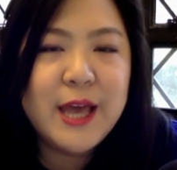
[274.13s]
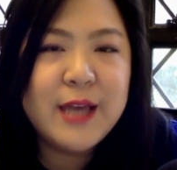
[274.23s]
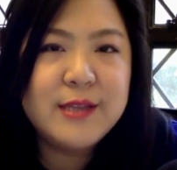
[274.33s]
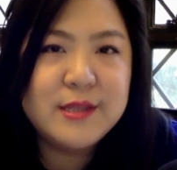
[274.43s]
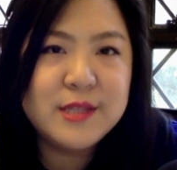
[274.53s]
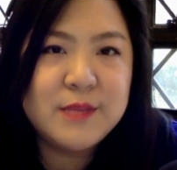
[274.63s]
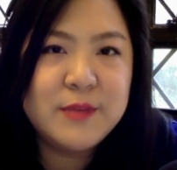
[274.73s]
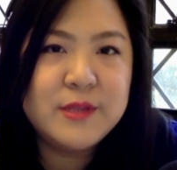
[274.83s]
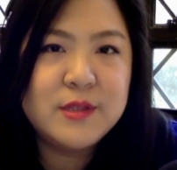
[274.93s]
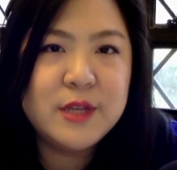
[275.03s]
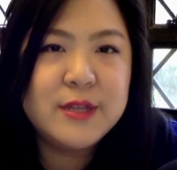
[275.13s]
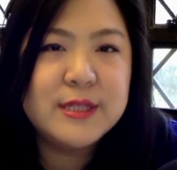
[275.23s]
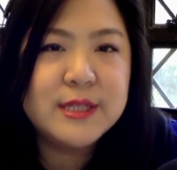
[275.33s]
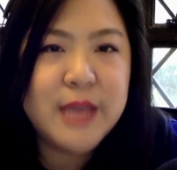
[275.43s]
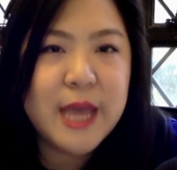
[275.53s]
AI system is still
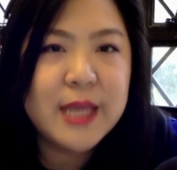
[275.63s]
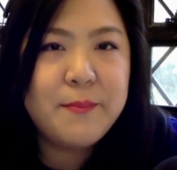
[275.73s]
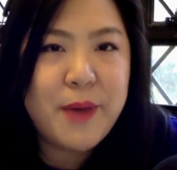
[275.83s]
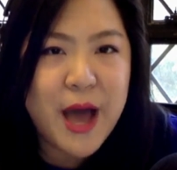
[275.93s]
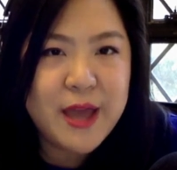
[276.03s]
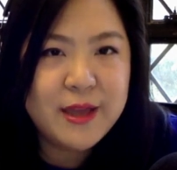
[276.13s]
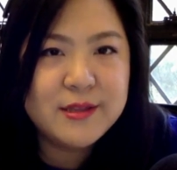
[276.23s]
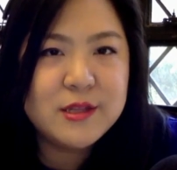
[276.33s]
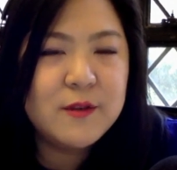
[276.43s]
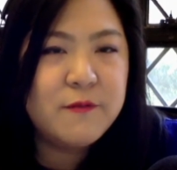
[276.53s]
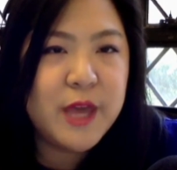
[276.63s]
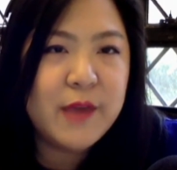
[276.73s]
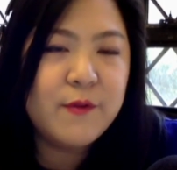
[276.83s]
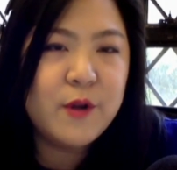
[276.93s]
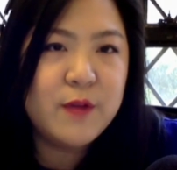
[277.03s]
slightly biased in
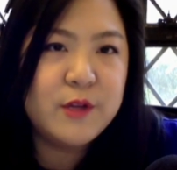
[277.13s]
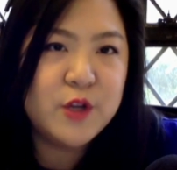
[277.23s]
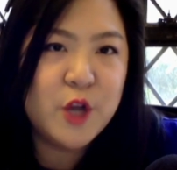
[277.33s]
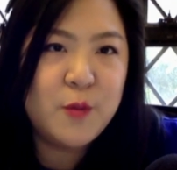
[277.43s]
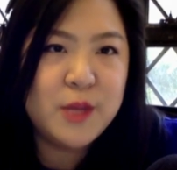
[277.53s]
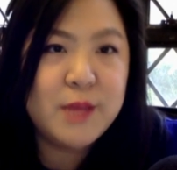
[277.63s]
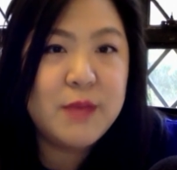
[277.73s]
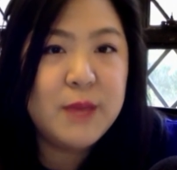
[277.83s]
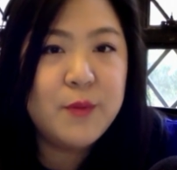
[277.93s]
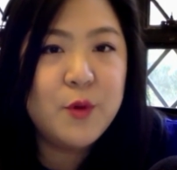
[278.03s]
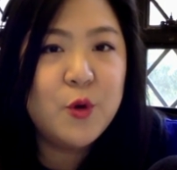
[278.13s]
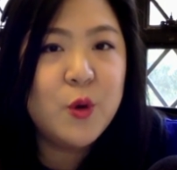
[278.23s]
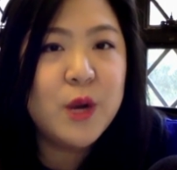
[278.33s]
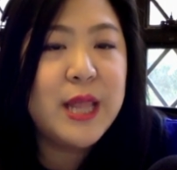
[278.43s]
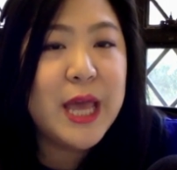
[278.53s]
favor of determining that people who
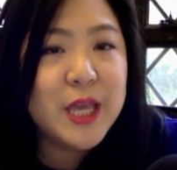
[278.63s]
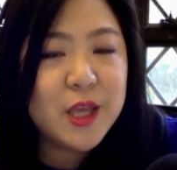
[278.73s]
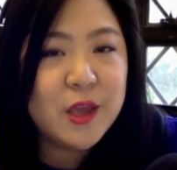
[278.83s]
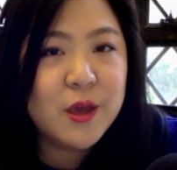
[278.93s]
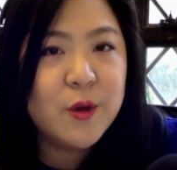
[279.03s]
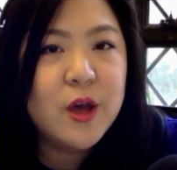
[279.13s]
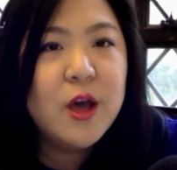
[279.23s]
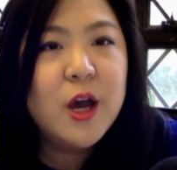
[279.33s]
are like you